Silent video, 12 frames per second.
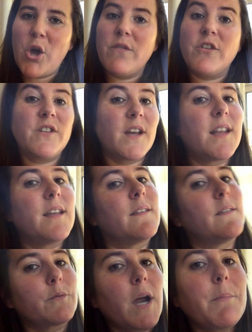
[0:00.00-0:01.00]
If you did, hit the
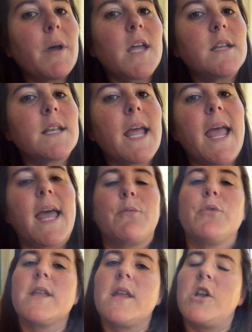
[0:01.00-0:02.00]
subscribe button and
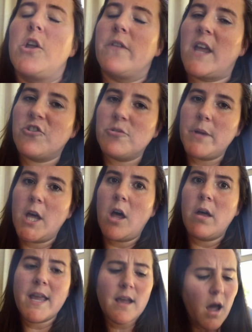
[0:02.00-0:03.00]
ring that notification bell
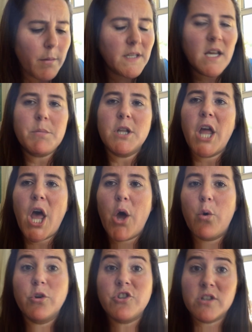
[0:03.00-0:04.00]
and comment down below
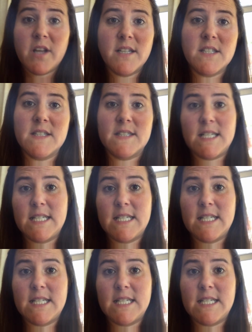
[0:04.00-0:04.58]
what you'd like to see